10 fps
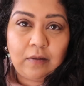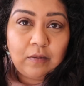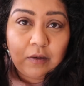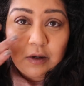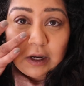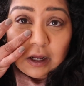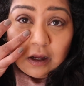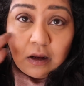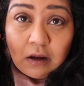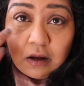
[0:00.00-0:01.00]

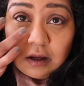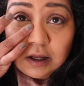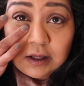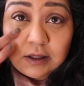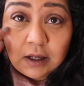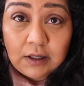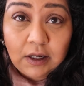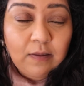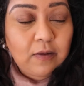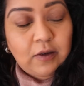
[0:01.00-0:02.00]
Morning. It's
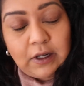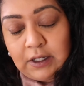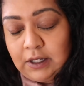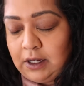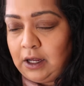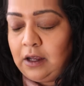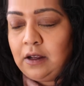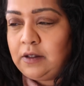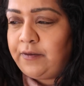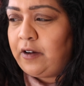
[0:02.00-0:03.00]
Sunday morning today.
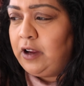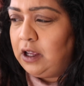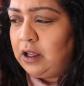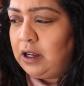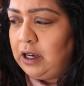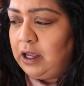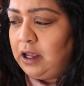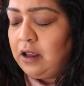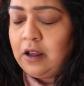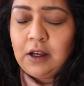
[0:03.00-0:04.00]
It's very
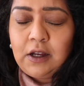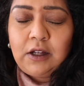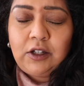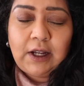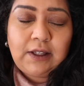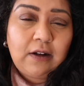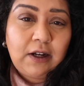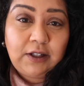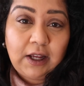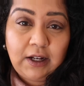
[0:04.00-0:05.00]
early. Jess and
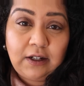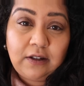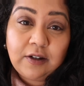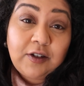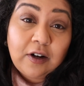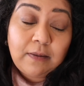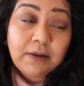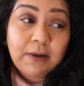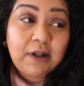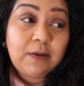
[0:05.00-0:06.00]
I are just heading to the
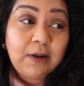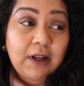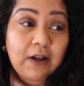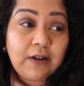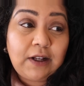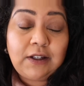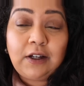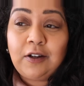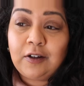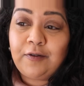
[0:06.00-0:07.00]
shops because we now need to
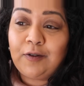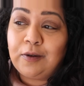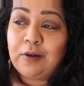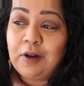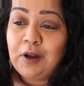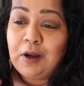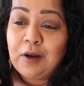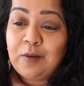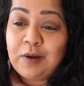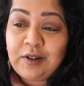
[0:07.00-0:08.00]
look for
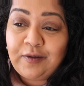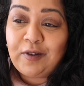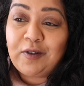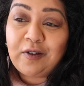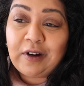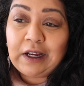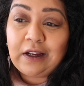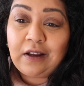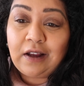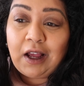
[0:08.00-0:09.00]
wood
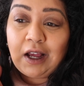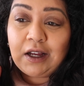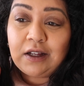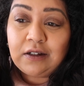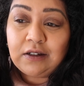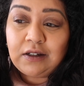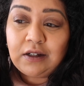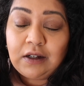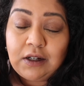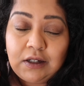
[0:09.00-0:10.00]
flooring and
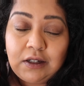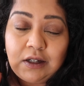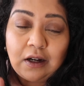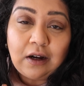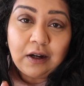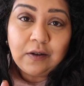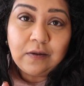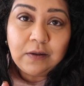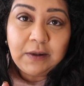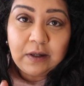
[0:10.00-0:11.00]

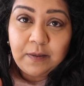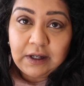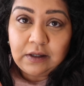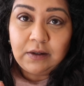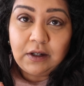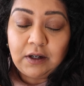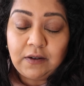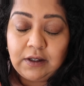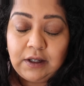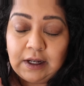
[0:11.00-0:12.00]
tiles. We did buy some
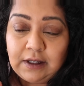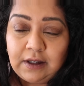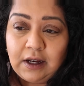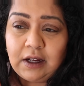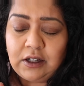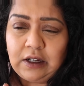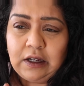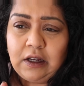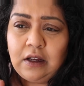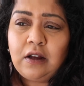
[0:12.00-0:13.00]
tiles yesterday
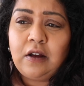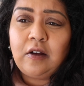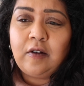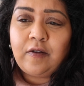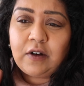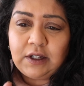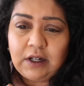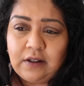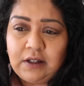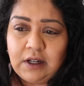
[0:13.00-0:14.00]
actually for our
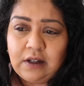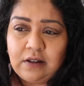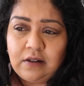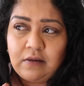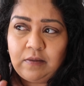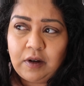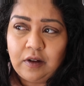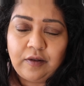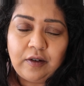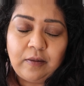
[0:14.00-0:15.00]
downstairs
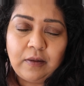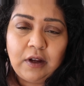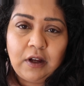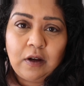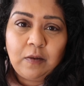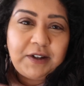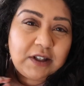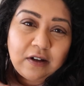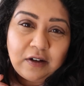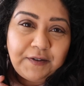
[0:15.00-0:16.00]
bathroom. We
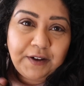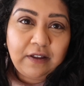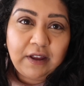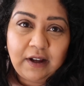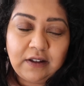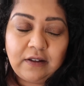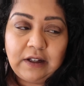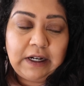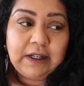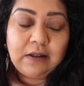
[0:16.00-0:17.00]
just got a few things on
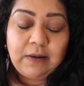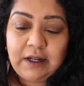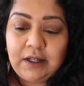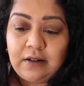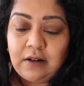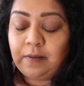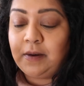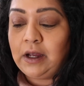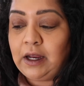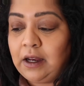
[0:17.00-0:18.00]
the list that we need to start
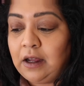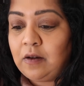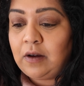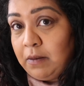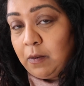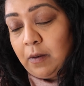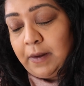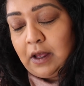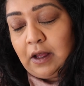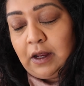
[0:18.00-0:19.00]
buying now, but we're a
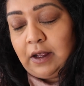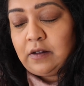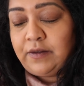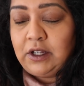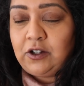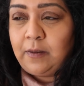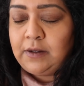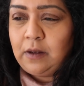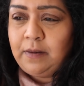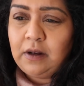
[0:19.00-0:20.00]
bit early because obviously
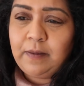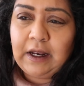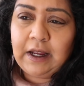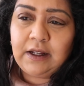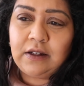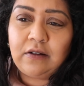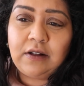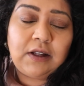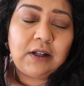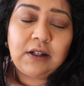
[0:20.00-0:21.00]
shops open a bit later on
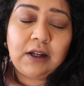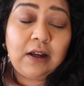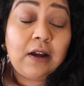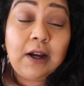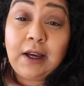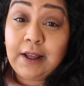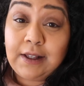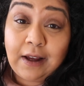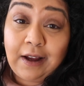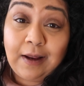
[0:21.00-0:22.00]
a Sunday.
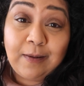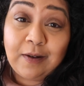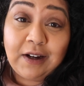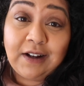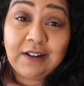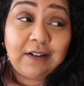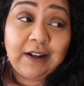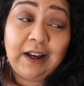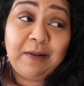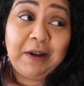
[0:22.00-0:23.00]
These early mornings are
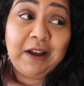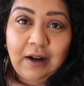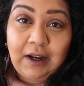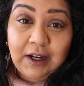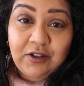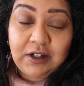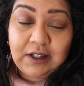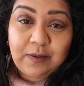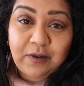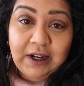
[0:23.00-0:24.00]
killing me. I literally
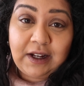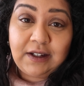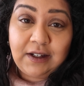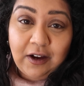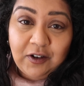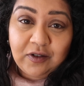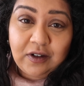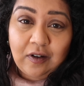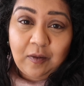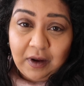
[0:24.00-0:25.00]
just sprayed
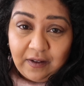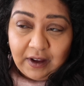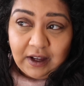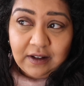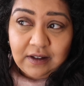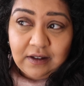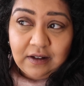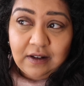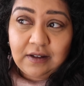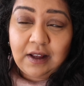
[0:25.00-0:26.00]
deodorant on my face
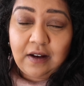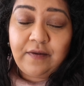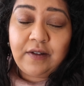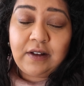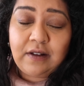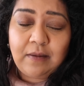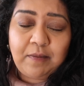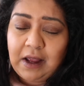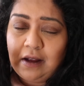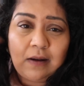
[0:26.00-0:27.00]
instead of
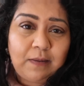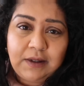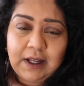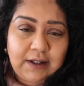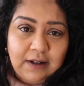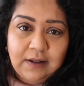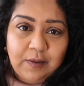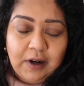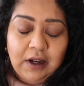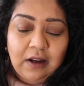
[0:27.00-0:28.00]
makeup setting
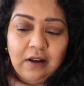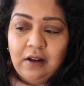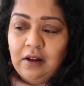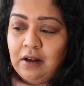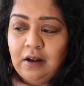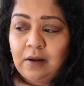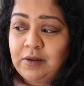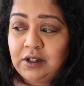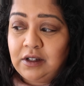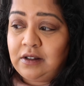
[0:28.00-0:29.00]
spray. I'm
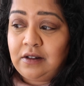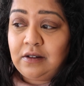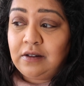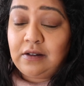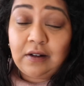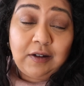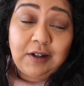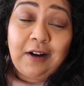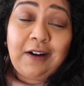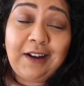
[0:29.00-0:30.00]
just so
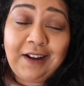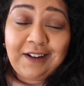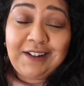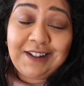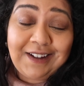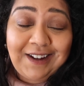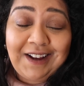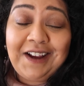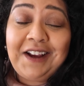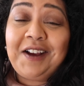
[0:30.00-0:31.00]
tired.
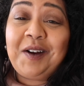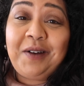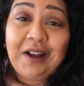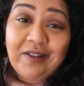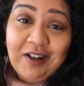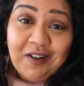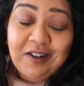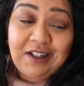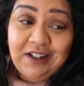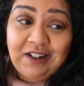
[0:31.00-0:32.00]
We have a
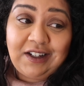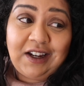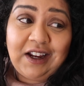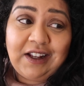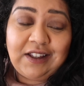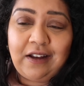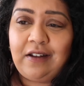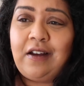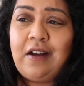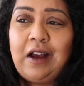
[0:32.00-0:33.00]
lot to do today,
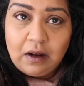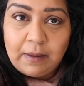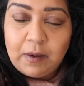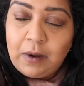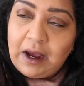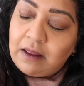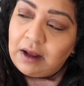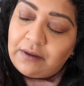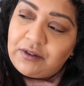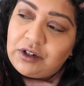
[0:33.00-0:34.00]
so like I'm aware that I
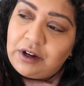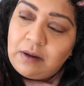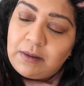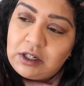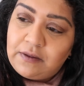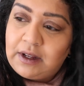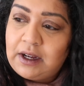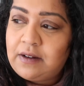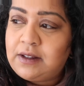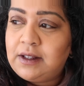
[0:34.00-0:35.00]
haven't shown you much of the
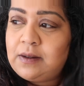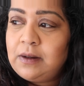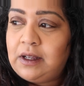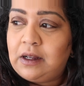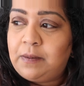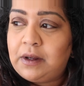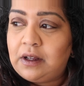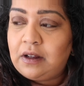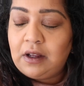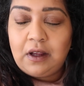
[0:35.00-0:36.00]
house this week,
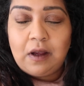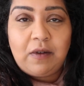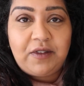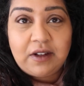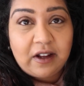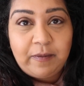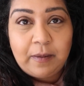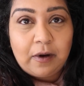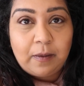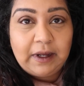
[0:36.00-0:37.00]
but we've just kind of
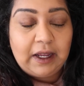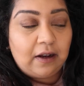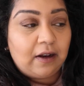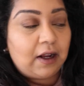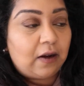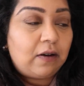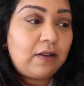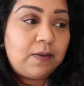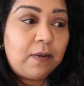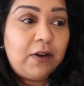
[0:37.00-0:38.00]
been popping in and out,
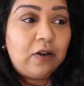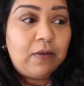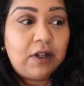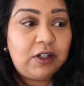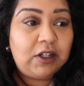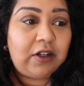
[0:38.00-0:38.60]
and there's probably not much to